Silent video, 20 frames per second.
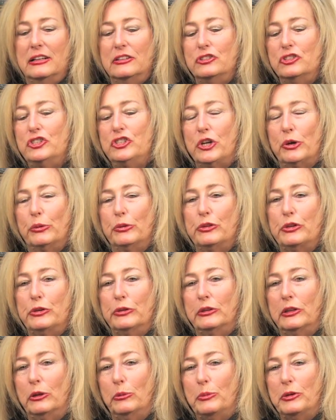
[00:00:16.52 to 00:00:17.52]
share with you
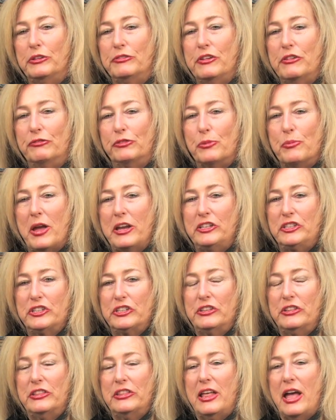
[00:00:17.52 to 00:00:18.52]
a little bit of
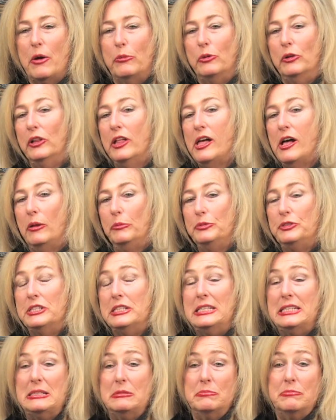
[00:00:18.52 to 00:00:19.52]
information that will help to
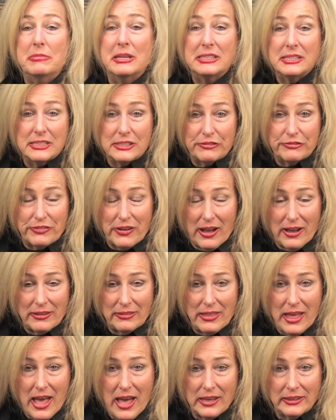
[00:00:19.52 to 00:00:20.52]
demystify
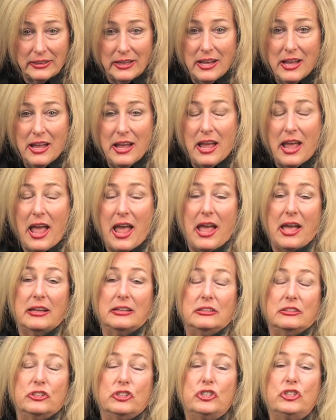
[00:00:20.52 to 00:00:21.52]
that
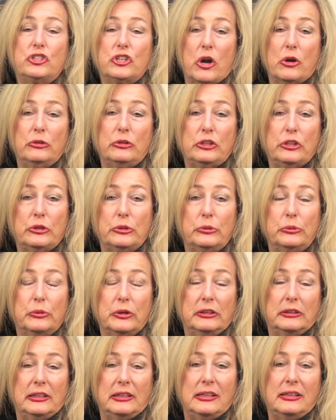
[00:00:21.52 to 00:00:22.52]
and show you
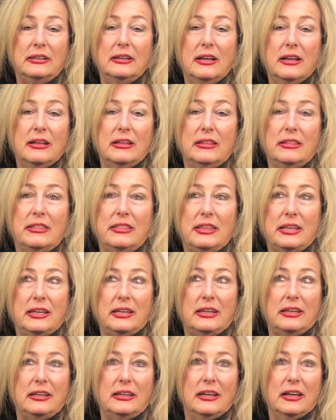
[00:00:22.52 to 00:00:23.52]
really
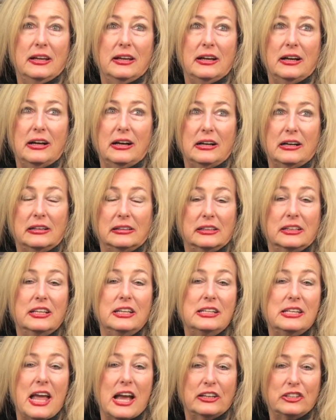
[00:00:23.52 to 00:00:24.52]
the
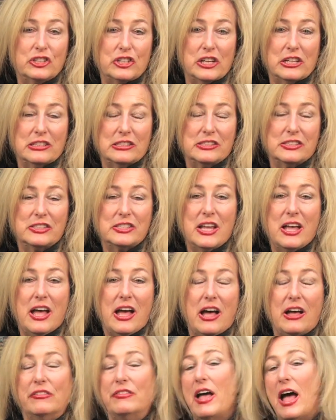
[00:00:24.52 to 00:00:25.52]
connections
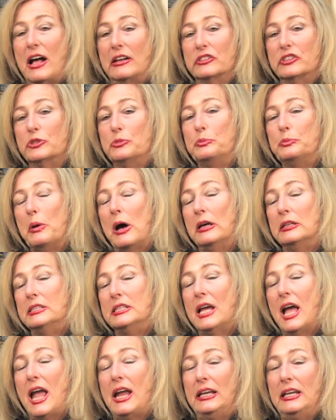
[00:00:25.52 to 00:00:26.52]
of how
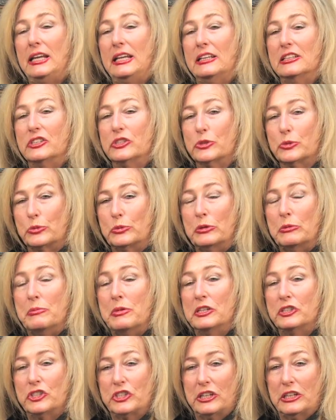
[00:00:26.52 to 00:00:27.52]
spontaneous
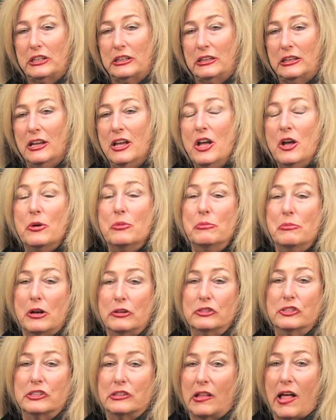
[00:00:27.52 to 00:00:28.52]
remission
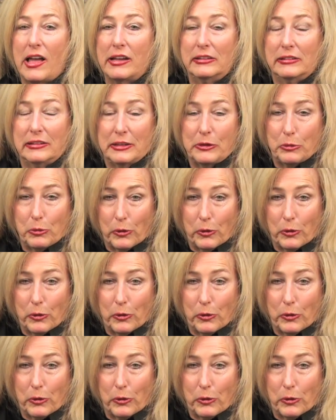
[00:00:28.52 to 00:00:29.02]
most likely